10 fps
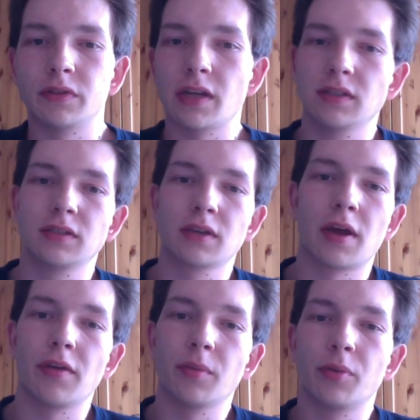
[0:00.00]
That's
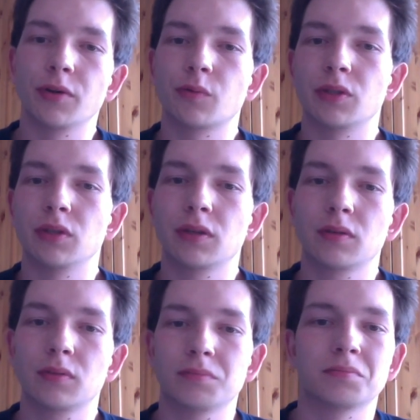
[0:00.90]
kind of the point
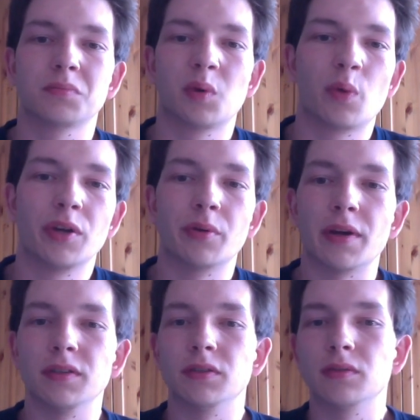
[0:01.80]
when you're
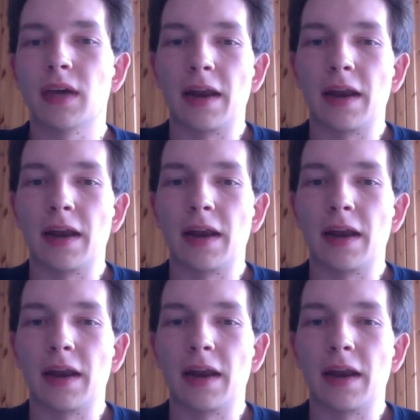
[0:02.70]
ready to get